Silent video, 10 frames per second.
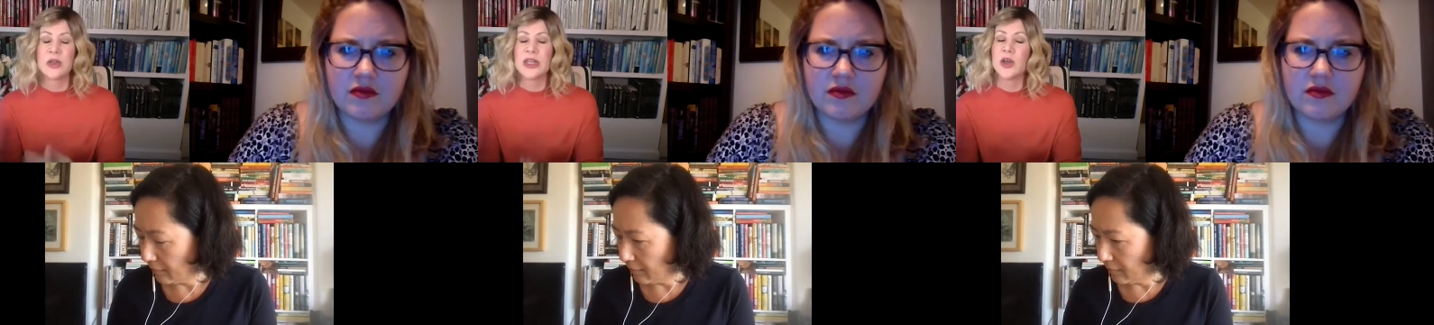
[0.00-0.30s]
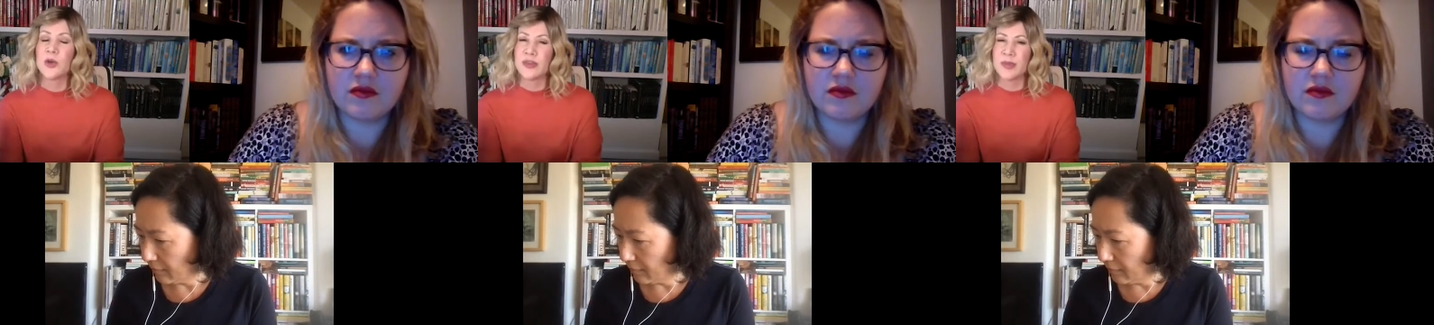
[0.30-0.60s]

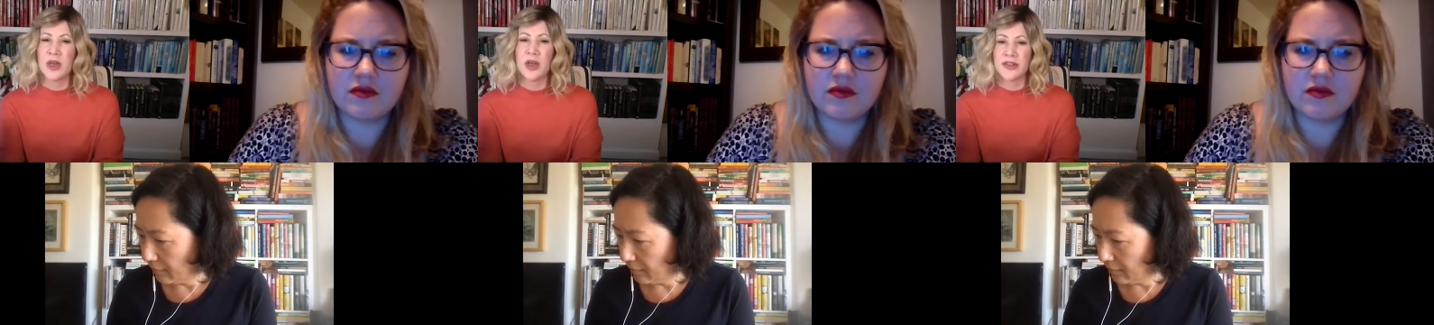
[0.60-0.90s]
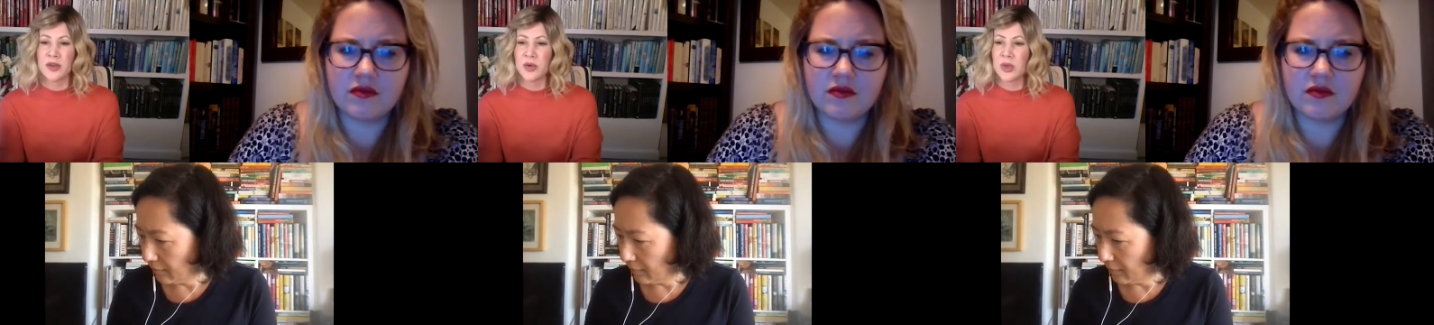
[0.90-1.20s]
Speaker 1: ghosts, but
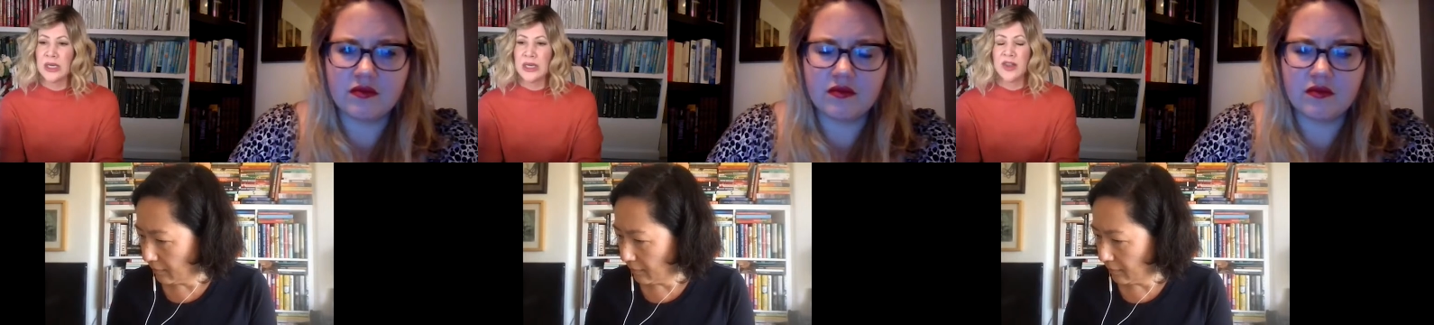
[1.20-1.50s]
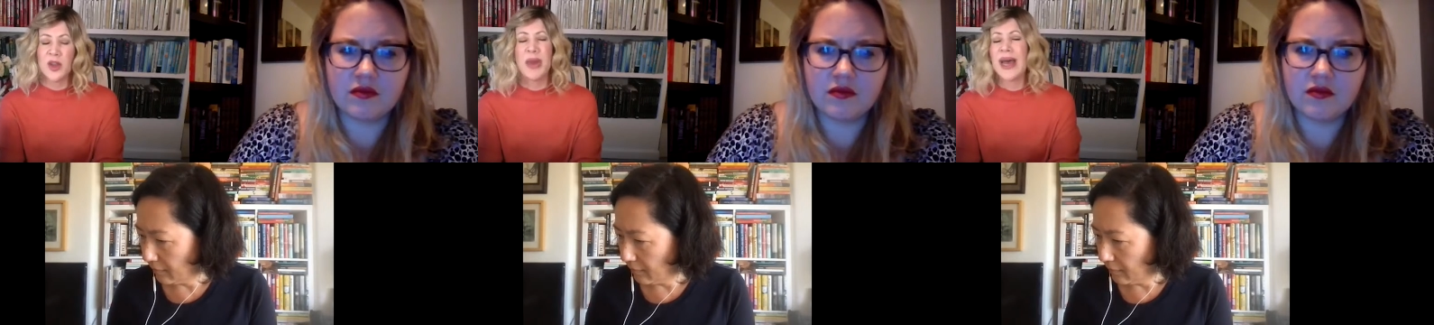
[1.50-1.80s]
also
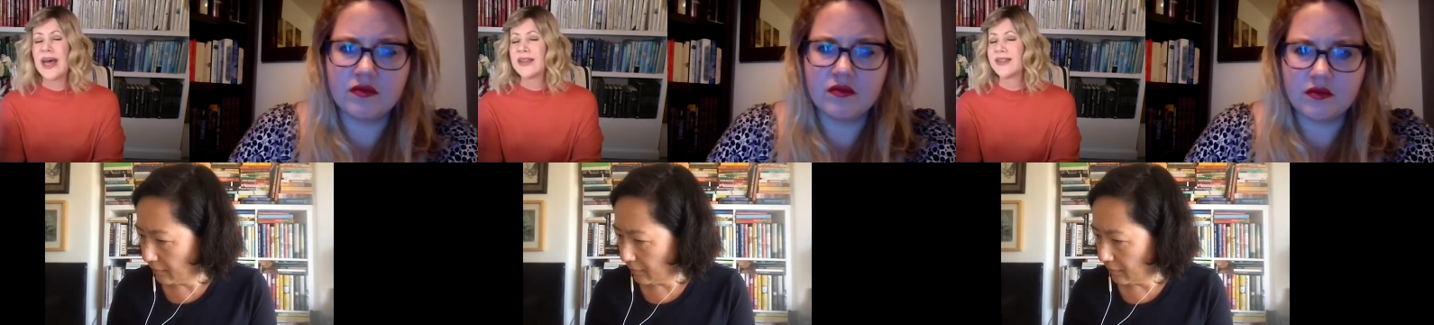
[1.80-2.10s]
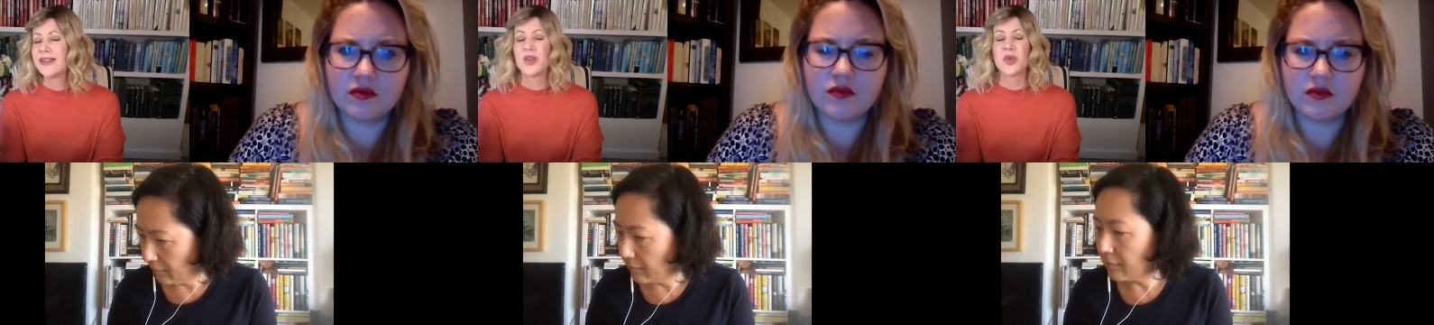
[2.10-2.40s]
their
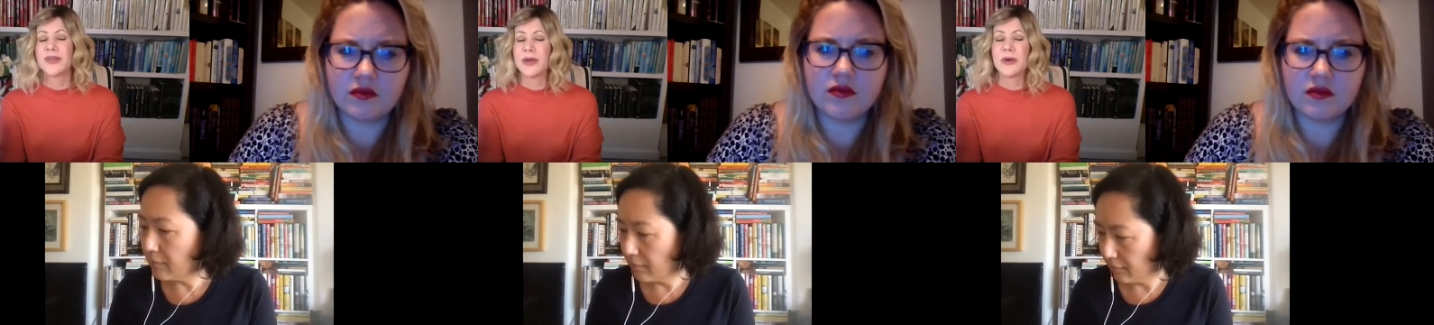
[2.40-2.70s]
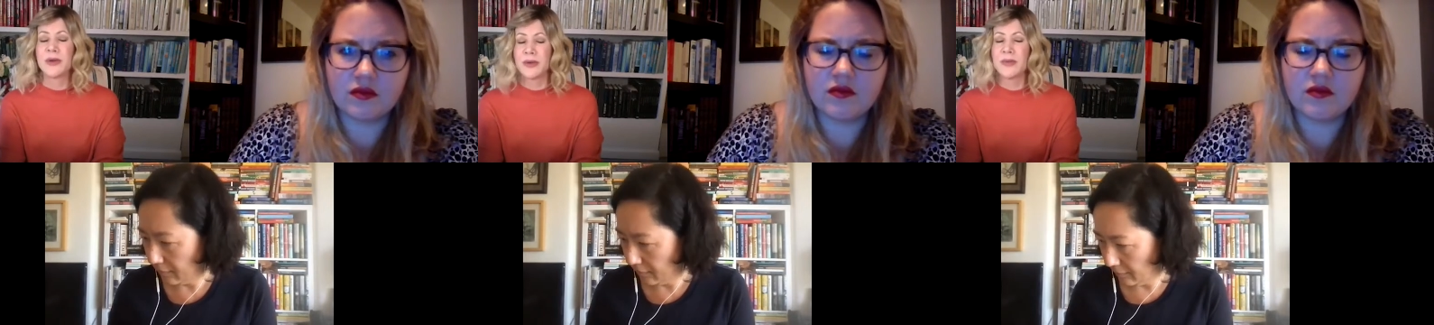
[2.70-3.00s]
pasts or,
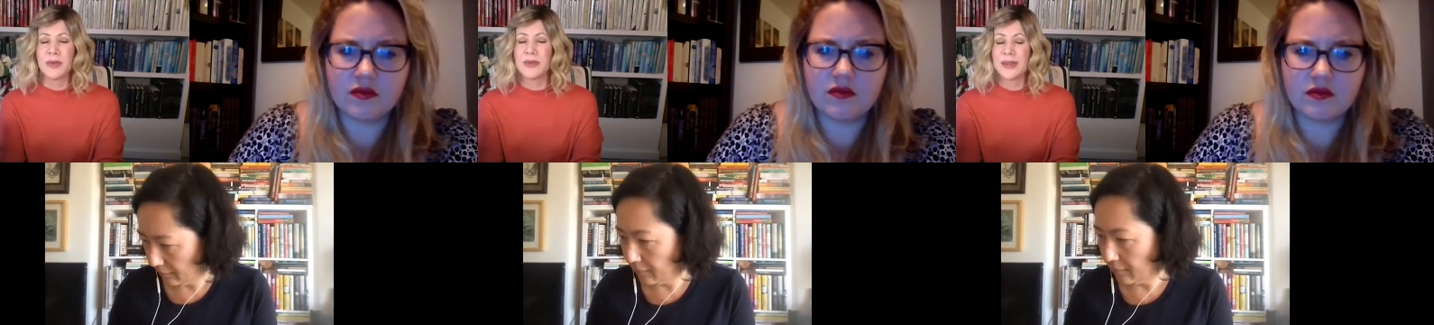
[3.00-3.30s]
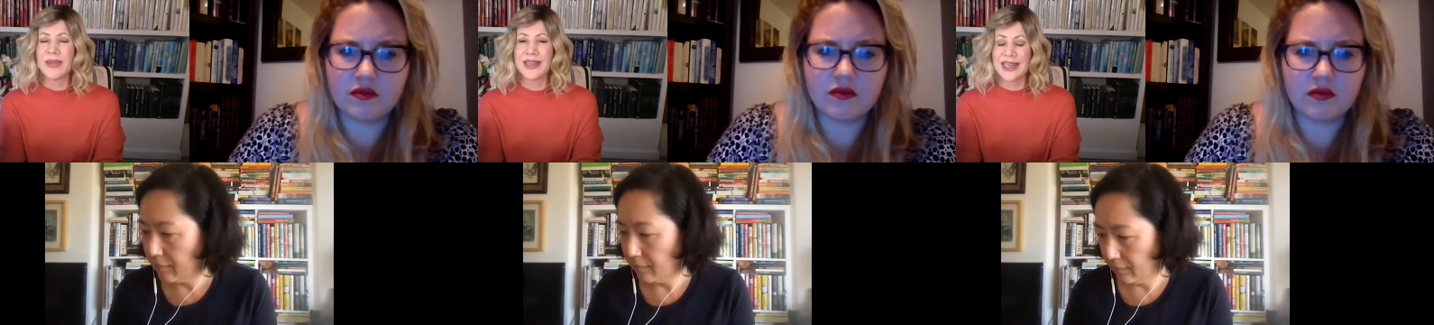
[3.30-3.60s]
or
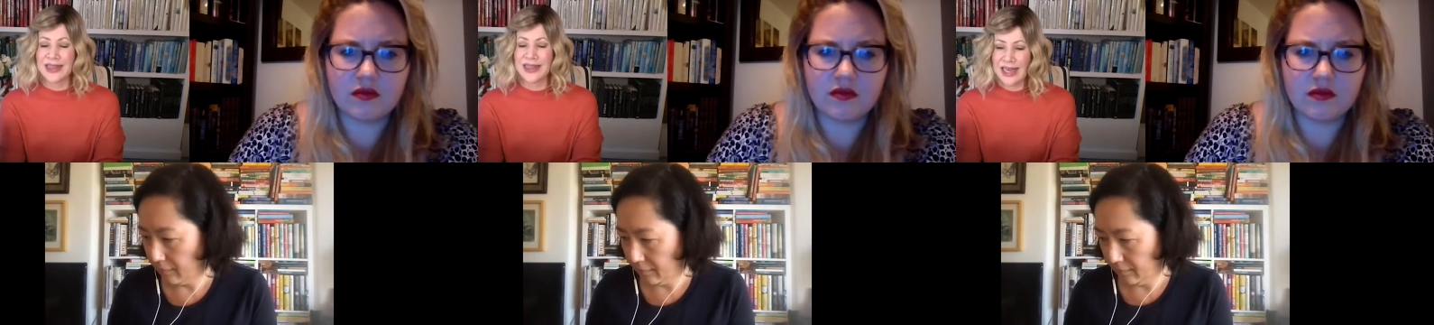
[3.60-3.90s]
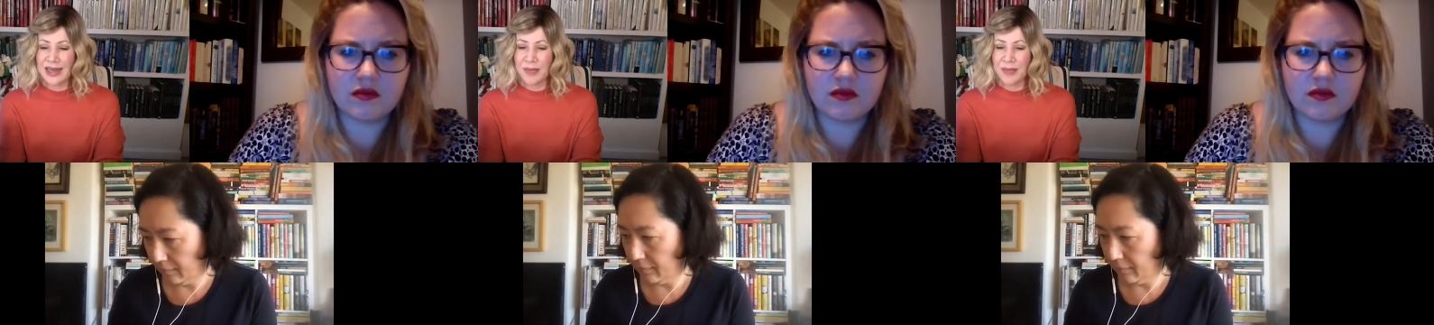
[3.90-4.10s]
something like that.